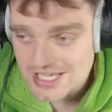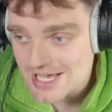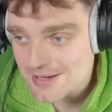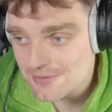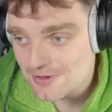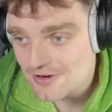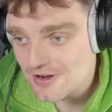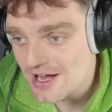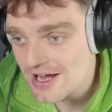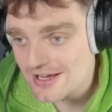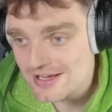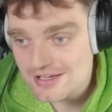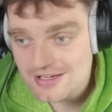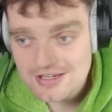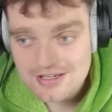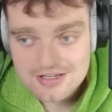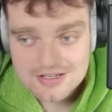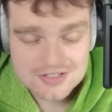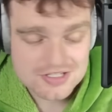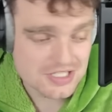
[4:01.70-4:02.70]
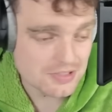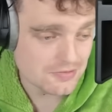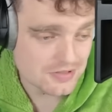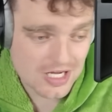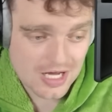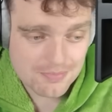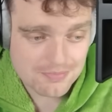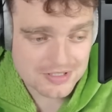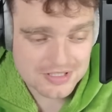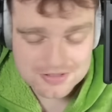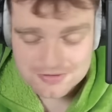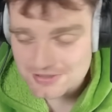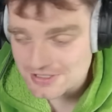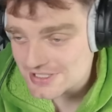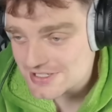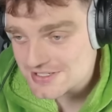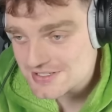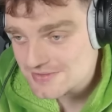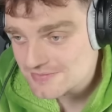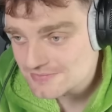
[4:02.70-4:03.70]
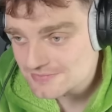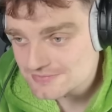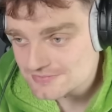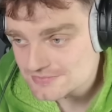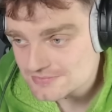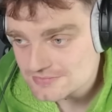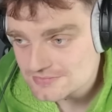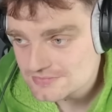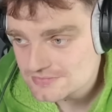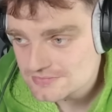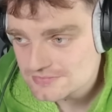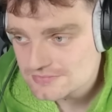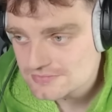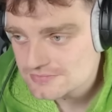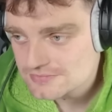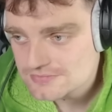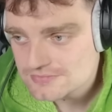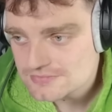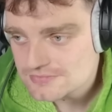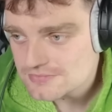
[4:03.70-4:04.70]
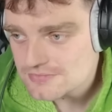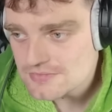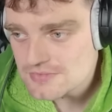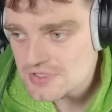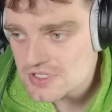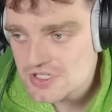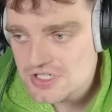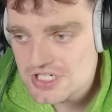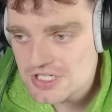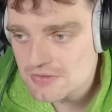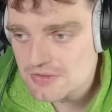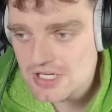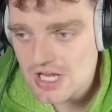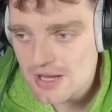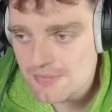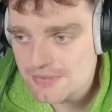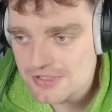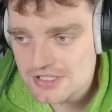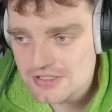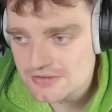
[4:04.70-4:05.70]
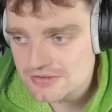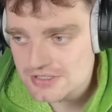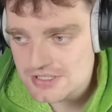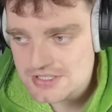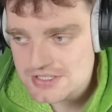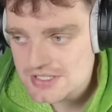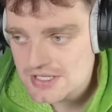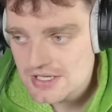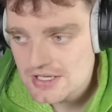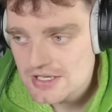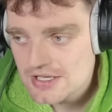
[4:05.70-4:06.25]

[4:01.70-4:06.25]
MRI, she would not be doing this. She would not be doing this.